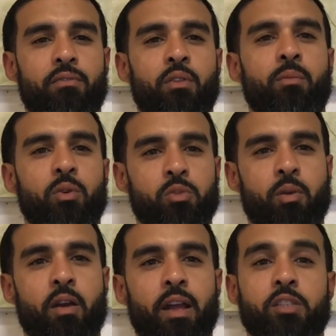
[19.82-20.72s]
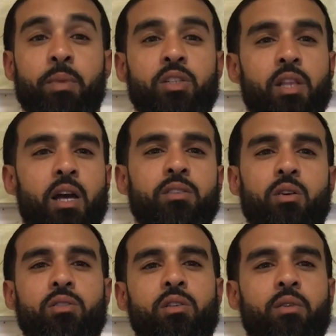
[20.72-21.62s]
For the most part, I specialize
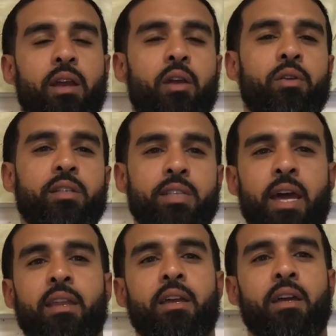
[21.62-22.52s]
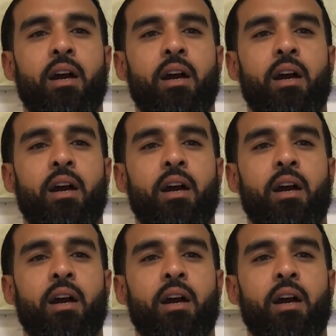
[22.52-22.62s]
also in areas that